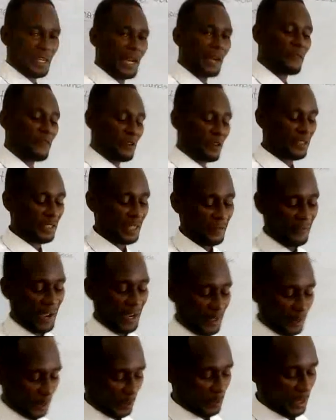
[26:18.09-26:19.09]
for yourself.
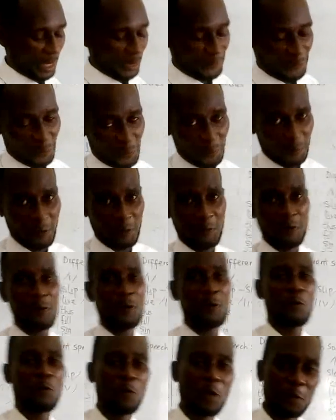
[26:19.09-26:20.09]
I told you if you were
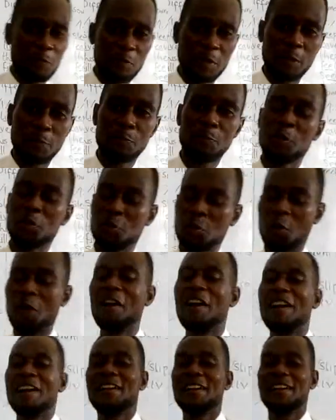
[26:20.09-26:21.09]
with me, put your
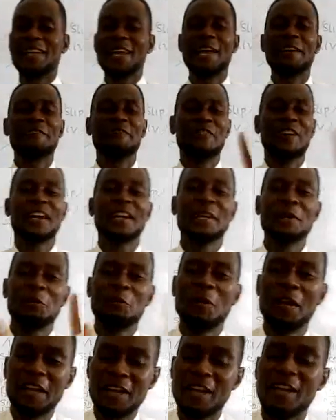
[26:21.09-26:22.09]
hand, clap very
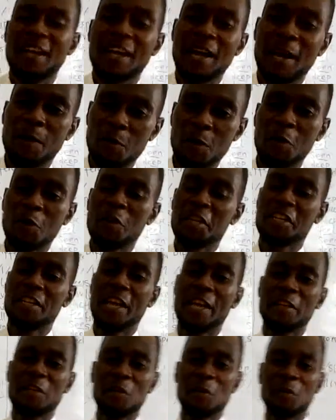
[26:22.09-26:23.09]
well. I want to
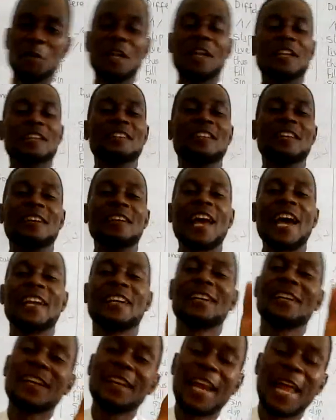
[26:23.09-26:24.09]
hear you.
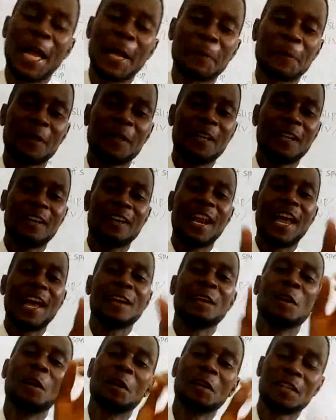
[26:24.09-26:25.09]
Delight, clap.
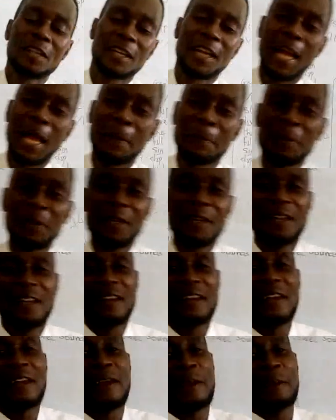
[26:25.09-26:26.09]
Landlord, clap.
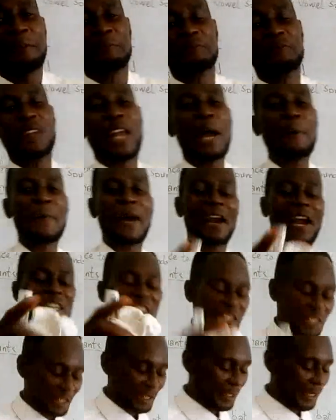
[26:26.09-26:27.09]

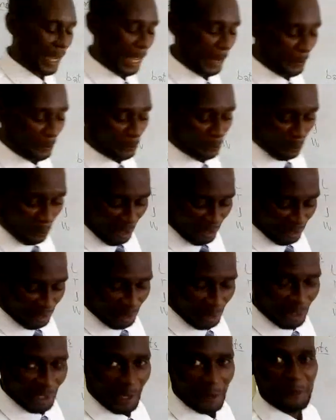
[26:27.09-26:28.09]
Amarachi, clap. What's
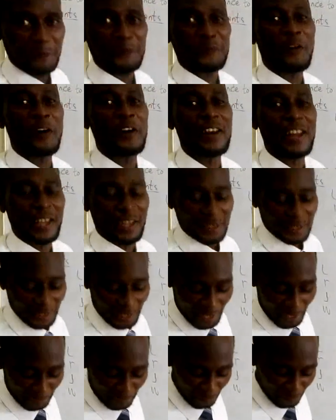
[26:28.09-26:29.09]
the other? Funnel,
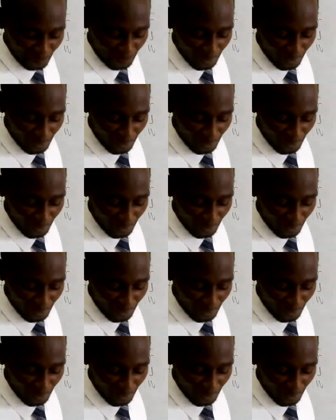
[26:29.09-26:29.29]
clap.